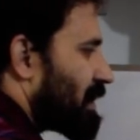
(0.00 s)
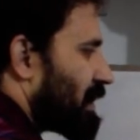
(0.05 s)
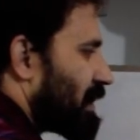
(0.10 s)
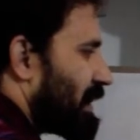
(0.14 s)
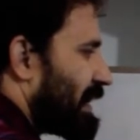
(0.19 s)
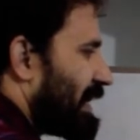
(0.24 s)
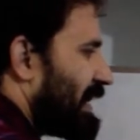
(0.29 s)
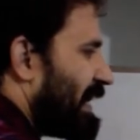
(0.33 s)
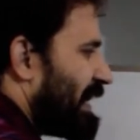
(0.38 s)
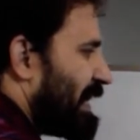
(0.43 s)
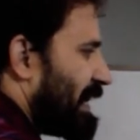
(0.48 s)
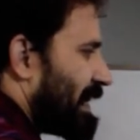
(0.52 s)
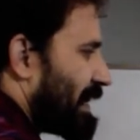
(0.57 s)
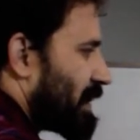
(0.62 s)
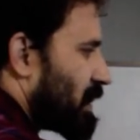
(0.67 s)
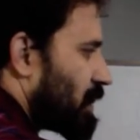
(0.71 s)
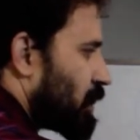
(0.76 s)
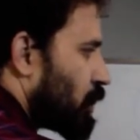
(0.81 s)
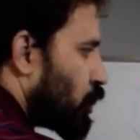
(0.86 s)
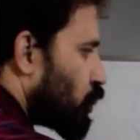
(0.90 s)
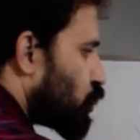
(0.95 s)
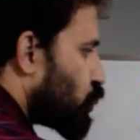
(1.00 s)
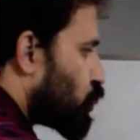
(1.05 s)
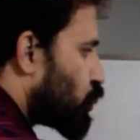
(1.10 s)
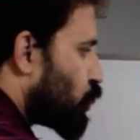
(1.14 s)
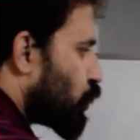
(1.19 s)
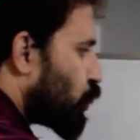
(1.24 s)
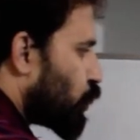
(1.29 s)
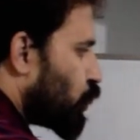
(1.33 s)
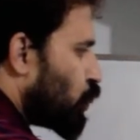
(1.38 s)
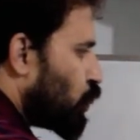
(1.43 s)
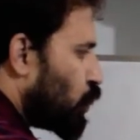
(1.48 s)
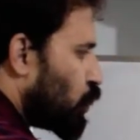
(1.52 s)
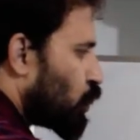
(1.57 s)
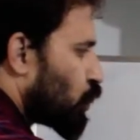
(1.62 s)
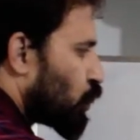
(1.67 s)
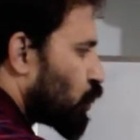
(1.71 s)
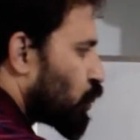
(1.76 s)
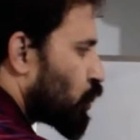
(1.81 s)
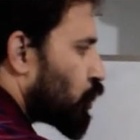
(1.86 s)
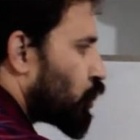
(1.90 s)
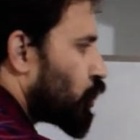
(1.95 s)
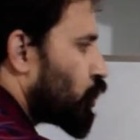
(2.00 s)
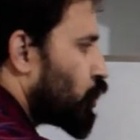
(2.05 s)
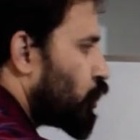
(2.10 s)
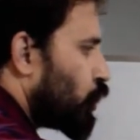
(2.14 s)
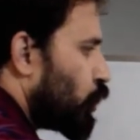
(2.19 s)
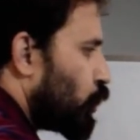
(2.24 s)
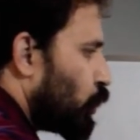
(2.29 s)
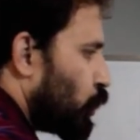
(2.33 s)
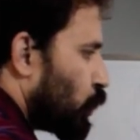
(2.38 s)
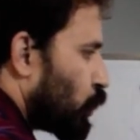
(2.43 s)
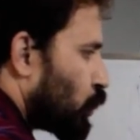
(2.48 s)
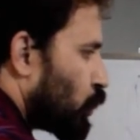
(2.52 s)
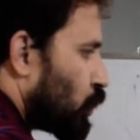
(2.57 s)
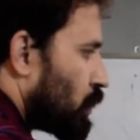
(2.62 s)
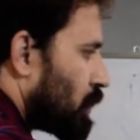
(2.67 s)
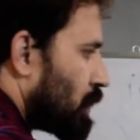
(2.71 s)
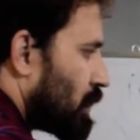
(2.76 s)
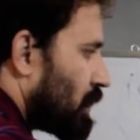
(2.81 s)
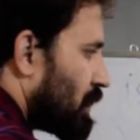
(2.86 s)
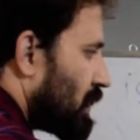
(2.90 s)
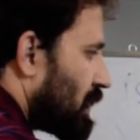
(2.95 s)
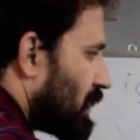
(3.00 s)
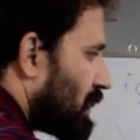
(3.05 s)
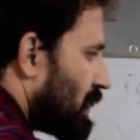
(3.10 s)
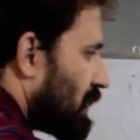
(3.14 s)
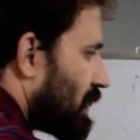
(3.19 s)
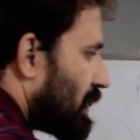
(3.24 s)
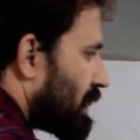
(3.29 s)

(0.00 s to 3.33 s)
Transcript: he? Do you?